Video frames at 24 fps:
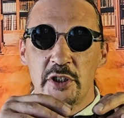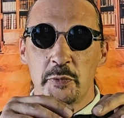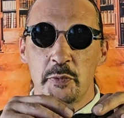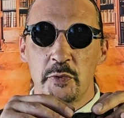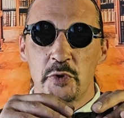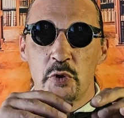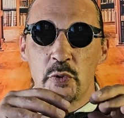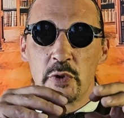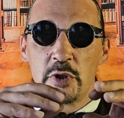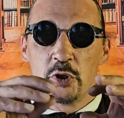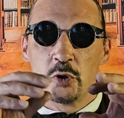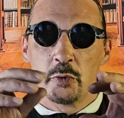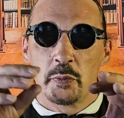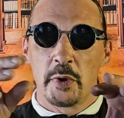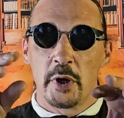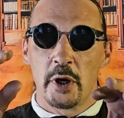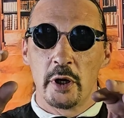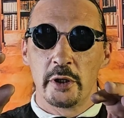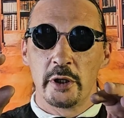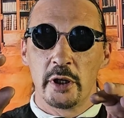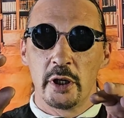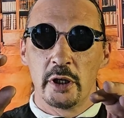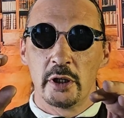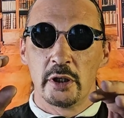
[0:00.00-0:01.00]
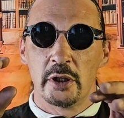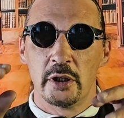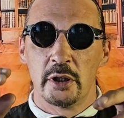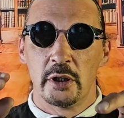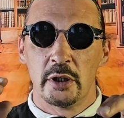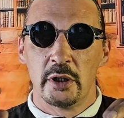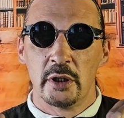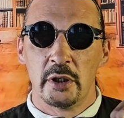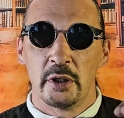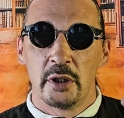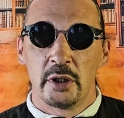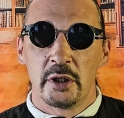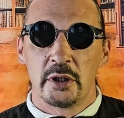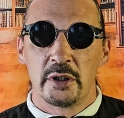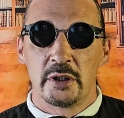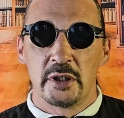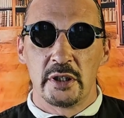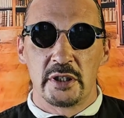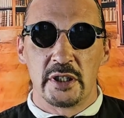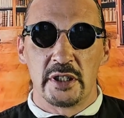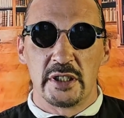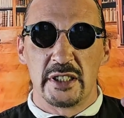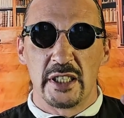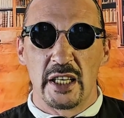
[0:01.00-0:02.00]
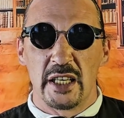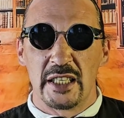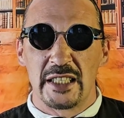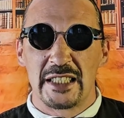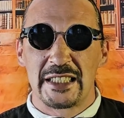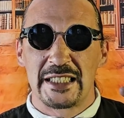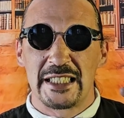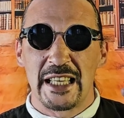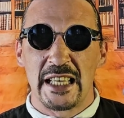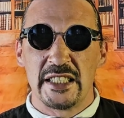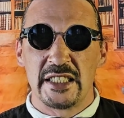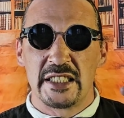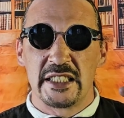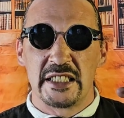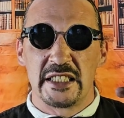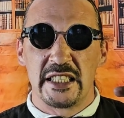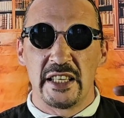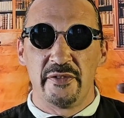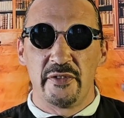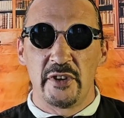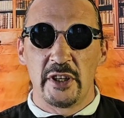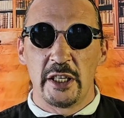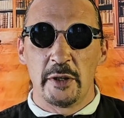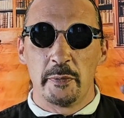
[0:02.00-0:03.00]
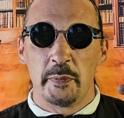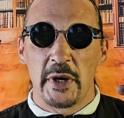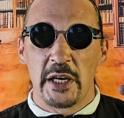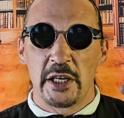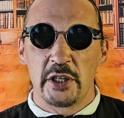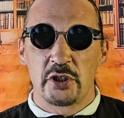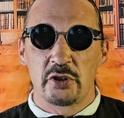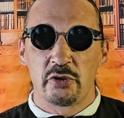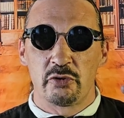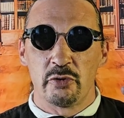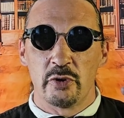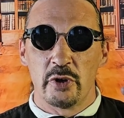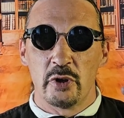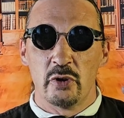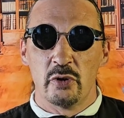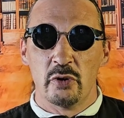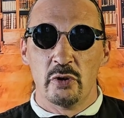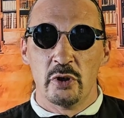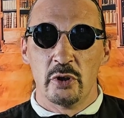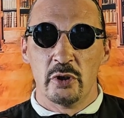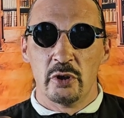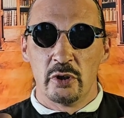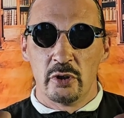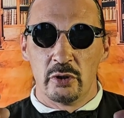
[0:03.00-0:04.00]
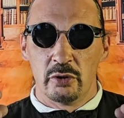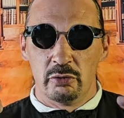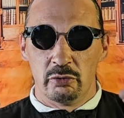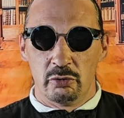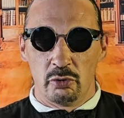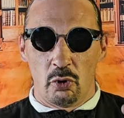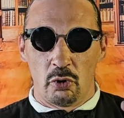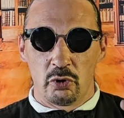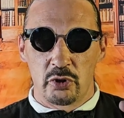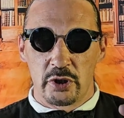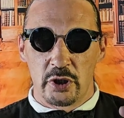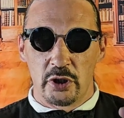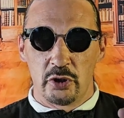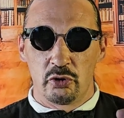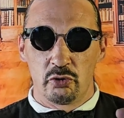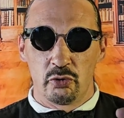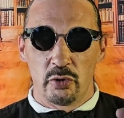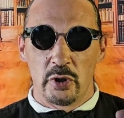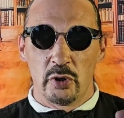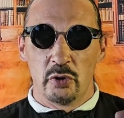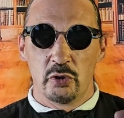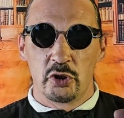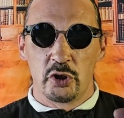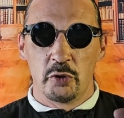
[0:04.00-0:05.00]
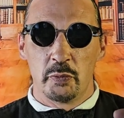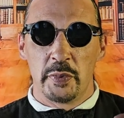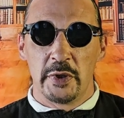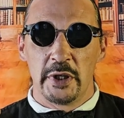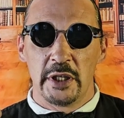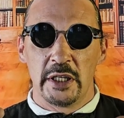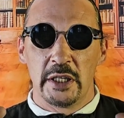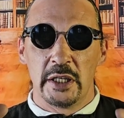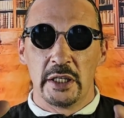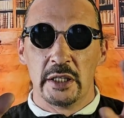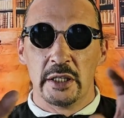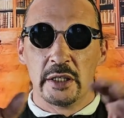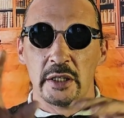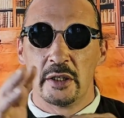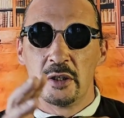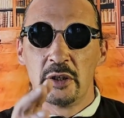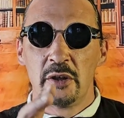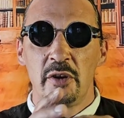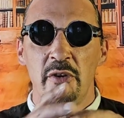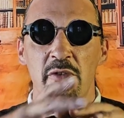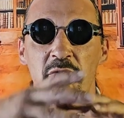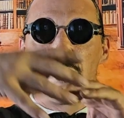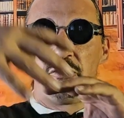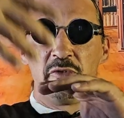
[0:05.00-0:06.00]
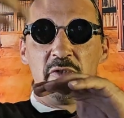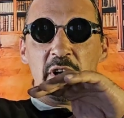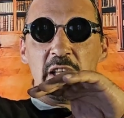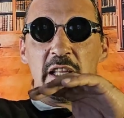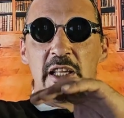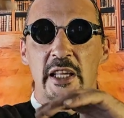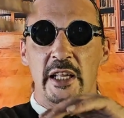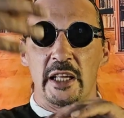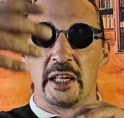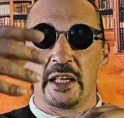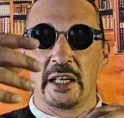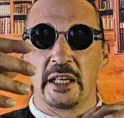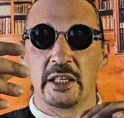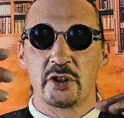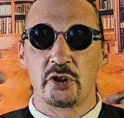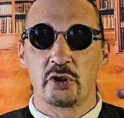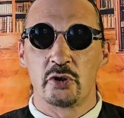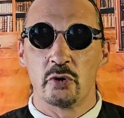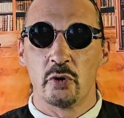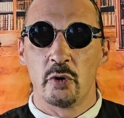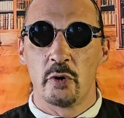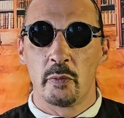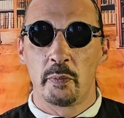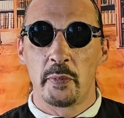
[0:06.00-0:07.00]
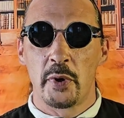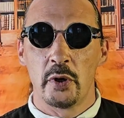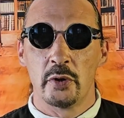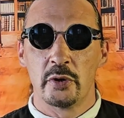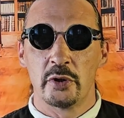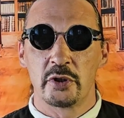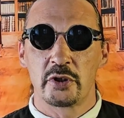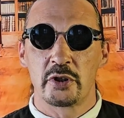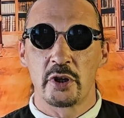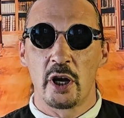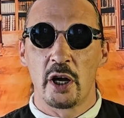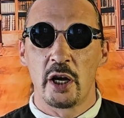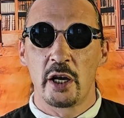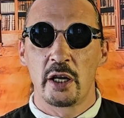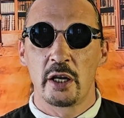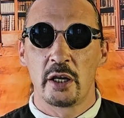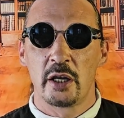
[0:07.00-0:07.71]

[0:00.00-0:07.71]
between your partner. This is a sensitivity based drill, not a drill to be flicking against your opponent's eye.